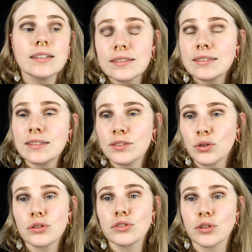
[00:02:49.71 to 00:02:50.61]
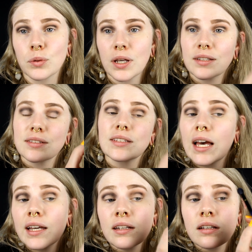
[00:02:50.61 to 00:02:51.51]
Is this your zodiac
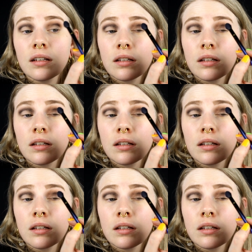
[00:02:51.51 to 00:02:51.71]
sign?